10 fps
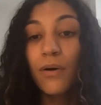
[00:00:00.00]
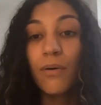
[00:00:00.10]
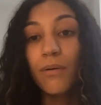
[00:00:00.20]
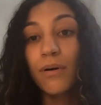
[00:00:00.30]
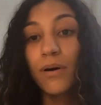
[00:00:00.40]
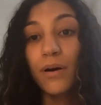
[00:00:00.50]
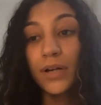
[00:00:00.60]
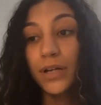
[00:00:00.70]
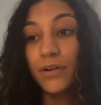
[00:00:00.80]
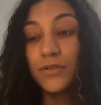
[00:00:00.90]
or,
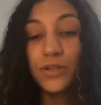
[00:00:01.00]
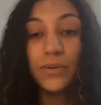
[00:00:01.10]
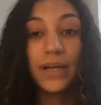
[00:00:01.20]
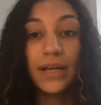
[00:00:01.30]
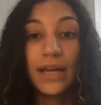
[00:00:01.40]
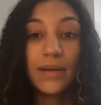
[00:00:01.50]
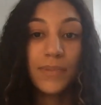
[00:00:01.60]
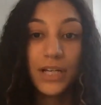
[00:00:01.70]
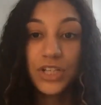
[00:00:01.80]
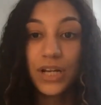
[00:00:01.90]
you know, doing
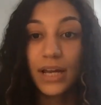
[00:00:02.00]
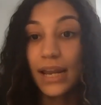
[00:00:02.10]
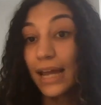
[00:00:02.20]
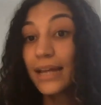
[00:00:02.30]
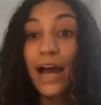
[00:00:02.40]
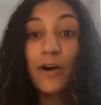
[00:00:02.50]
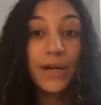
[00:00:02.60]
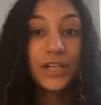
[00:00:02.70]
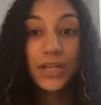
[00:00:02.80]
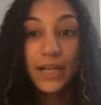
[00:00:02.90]
inpatient and
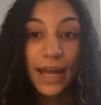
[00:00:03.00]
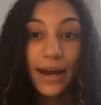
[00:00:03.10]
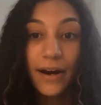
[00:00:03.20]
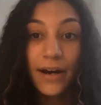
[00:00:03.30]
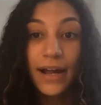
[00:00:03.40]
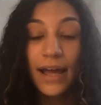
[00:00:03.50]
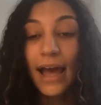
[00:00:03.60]
outpatient care,